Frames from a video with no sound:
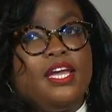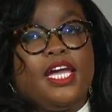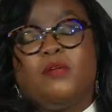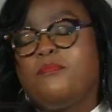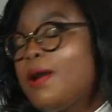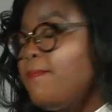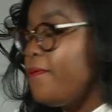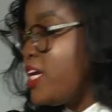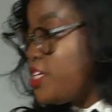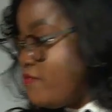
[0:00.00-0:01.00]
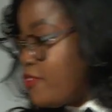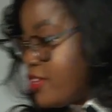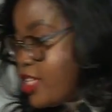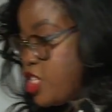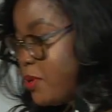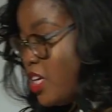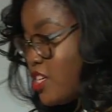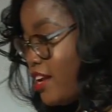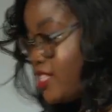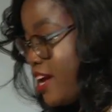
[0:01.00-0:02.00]
In preparation for this speech,
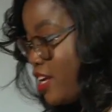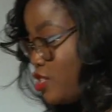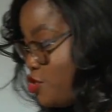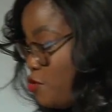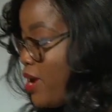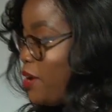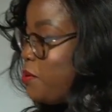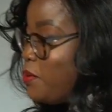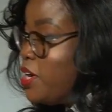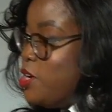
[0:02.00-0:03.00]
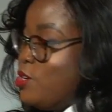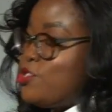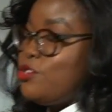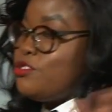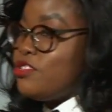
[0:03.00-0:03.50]
I decided to do my own social